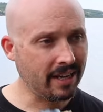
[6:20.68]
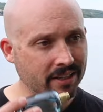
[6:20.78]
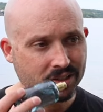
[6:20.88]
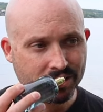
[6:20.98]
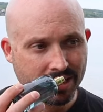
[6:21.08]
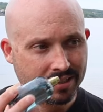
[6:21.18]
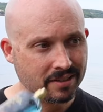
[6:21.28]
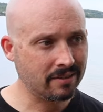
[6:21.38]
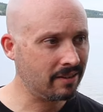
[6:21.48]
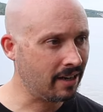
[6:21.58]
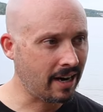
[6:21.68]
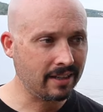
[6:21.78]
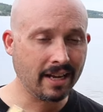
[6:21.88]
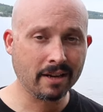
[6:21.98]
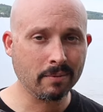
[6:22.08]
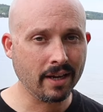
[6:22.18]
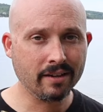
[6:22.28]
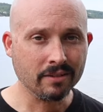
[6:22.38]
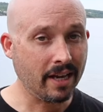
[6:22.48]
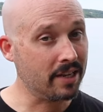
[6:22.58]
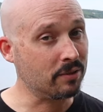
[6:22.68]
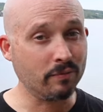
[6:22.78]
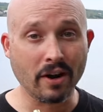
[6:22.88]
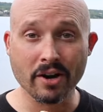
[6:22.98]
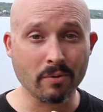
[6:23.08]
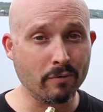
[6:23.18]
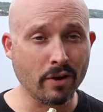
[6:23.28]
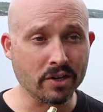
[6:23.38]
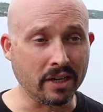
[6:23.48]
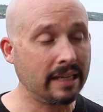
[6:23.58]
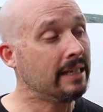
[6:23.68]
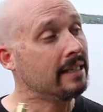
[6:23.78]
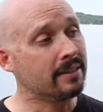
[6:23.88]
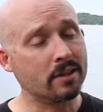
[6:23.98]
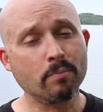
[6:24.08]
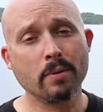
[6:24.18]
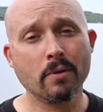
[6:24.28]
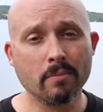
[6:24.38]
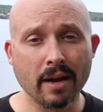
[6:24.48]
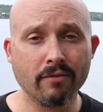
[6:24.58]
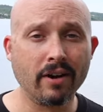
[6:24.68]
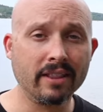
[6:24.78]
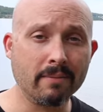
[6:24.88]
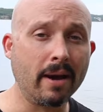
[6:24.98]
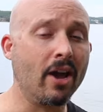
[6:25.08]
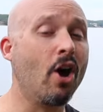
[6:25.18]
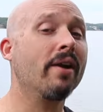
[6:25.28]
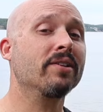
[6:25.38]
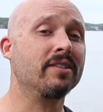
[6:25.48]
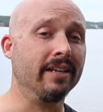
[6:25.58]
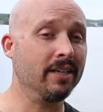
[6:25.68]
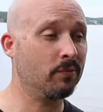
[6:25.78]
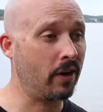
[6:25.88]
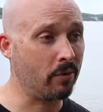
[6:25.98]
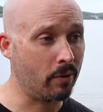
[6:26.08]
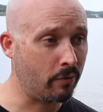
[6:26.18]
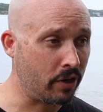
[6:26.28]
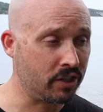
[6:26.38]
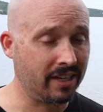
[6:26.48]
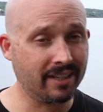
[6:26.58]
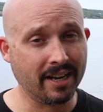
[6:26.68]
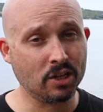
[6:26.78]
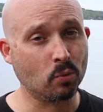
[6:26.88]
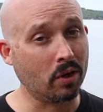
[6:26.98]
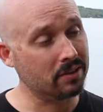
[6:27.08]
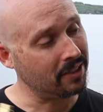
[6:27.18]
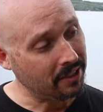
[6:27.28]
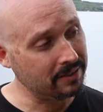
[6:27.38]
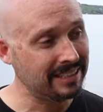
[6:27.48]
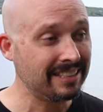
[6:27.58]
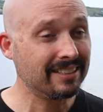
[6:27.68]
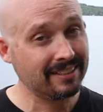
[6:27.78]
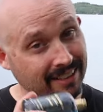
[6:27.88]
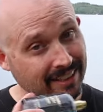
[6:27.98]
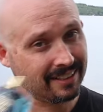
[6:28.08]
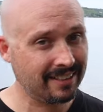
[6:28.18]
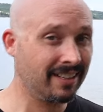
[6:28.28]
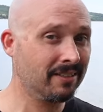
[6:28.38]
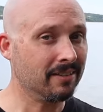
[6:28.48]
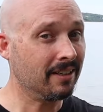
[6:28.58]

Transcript: it's just, unlike me, it's very refreshing. Some people might find that my honesty is very refreshing in today's world, so, yeah, you know,